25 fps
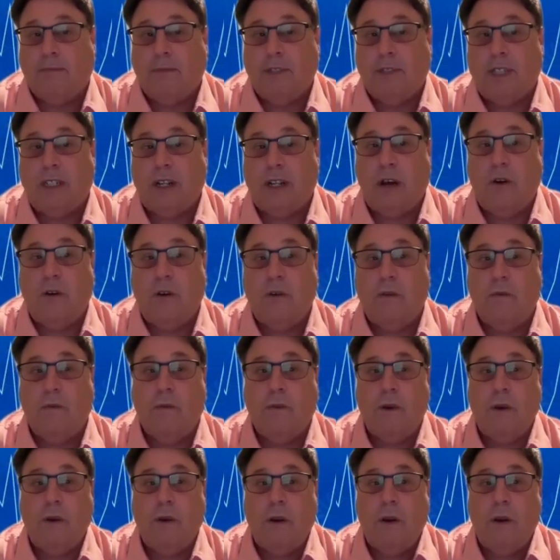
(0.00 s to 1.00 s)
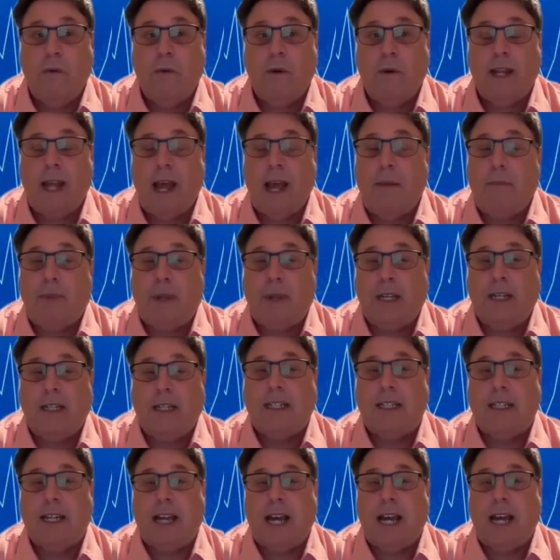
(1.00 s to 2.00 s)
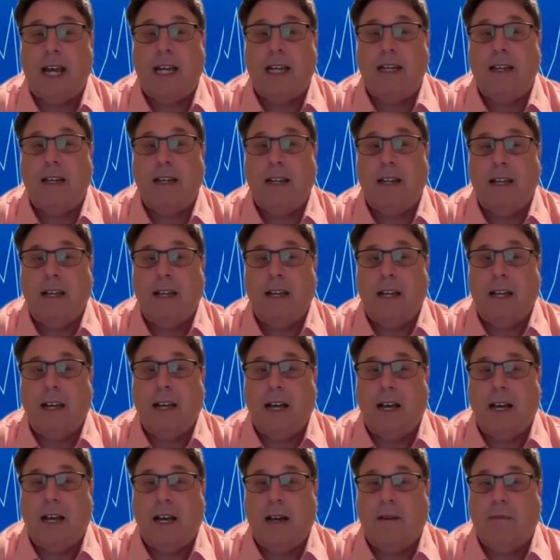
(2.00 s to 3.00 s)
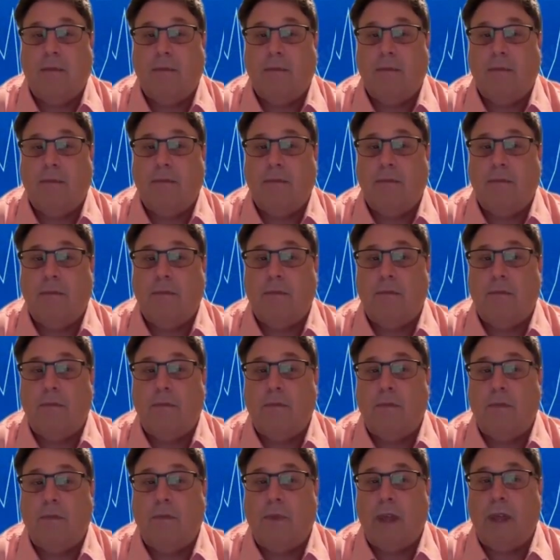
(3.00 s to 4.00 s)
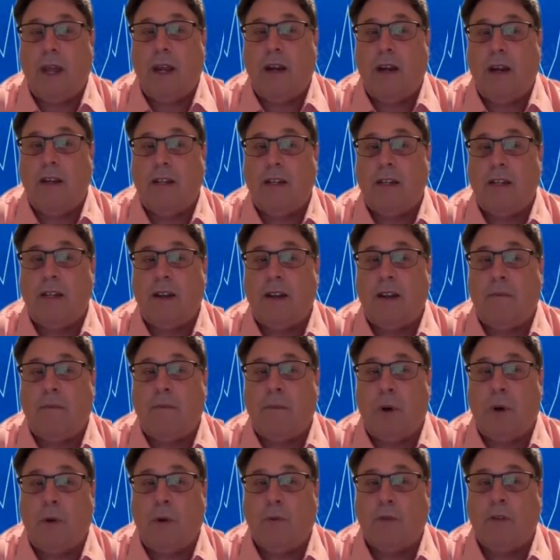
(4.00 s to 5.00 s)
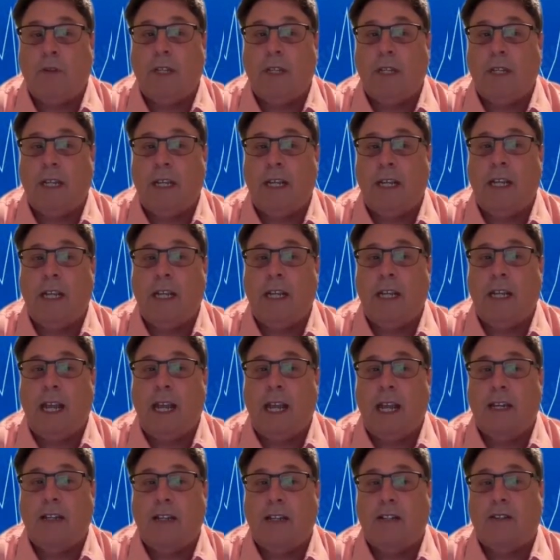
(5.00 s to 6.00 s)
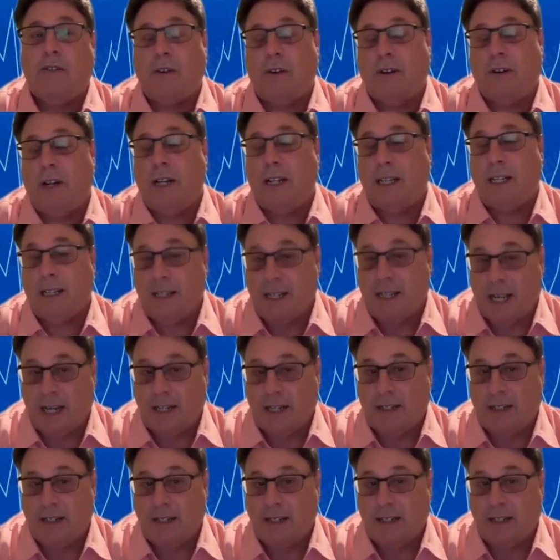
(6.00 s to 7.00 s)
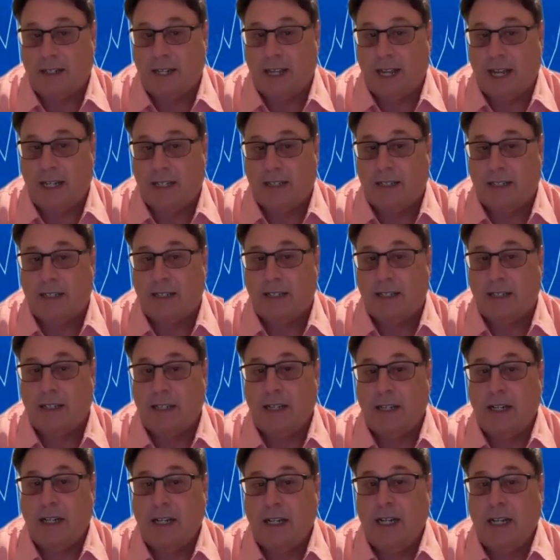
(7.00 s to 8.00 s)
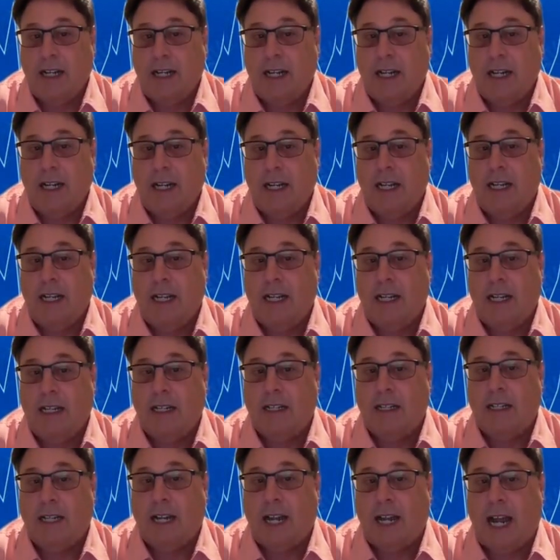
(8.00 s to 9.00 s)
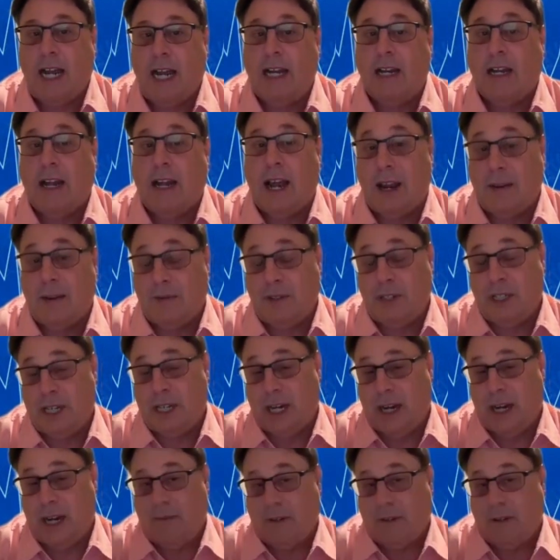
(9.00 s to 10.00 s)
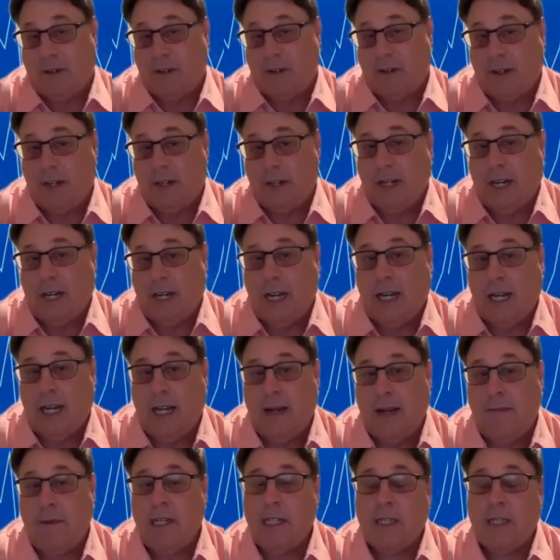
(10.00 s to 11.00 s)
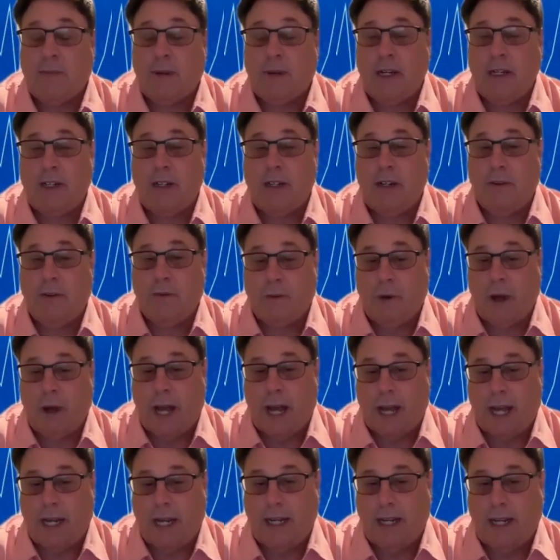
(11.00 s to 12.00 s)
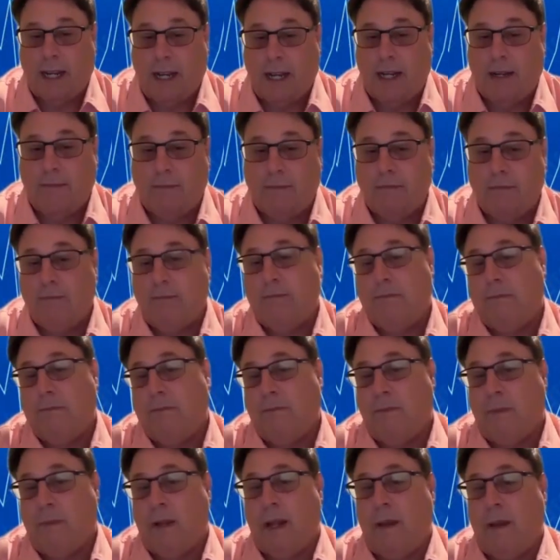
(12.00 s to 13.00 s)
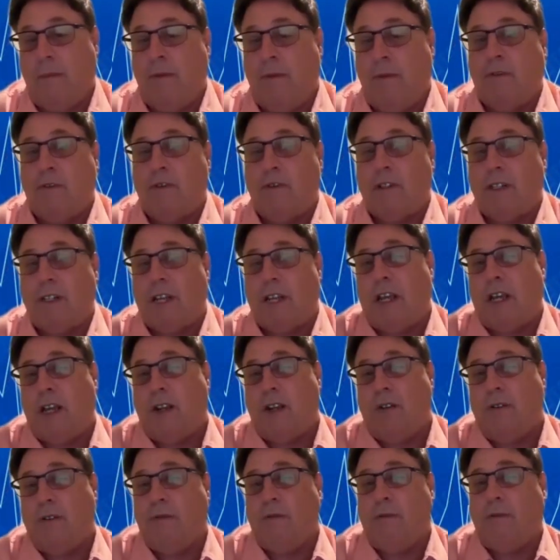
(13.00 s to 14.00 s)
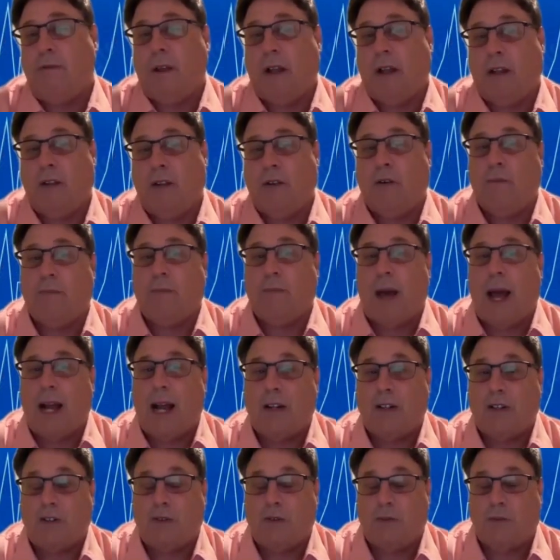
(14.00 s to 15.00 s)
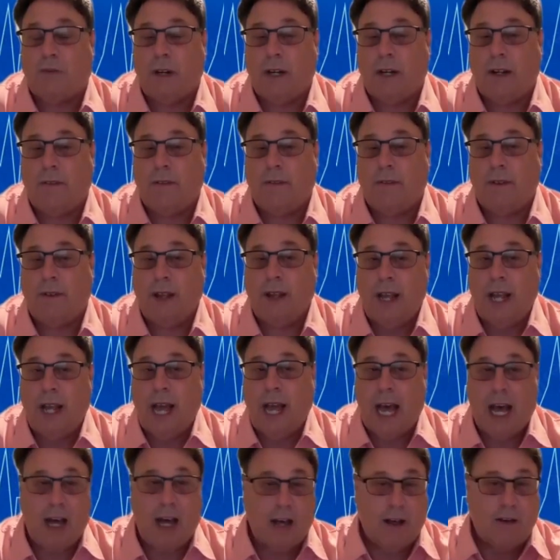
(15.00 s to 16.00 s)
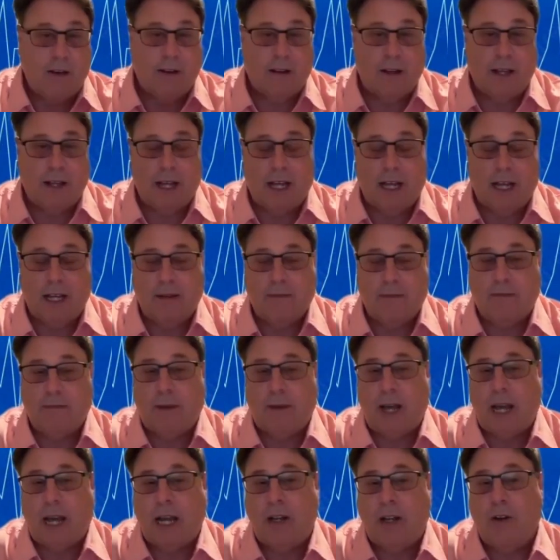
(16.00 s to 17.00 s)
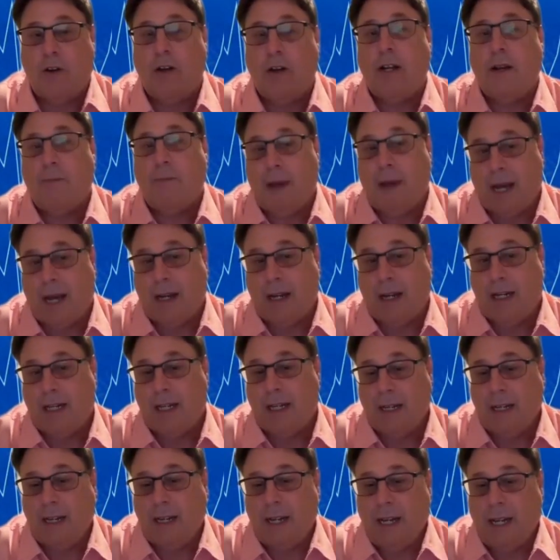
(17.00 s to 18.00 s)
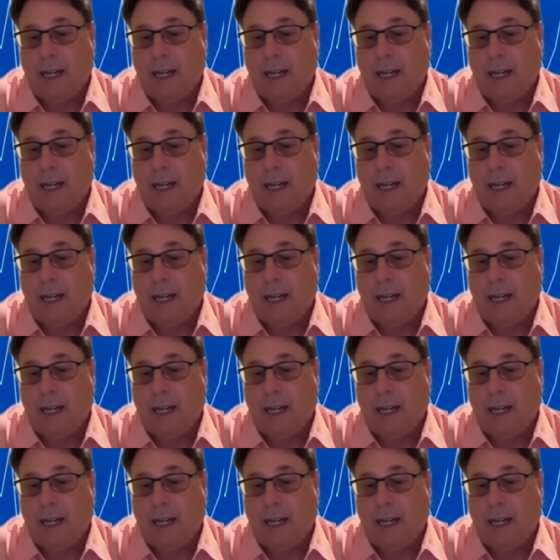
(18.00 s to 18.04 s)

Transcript: So with that being said, this multi-cancer early detection test is a lifesaver. And let me explain to you why. Let me first tell you a little backstory of how I learned about it.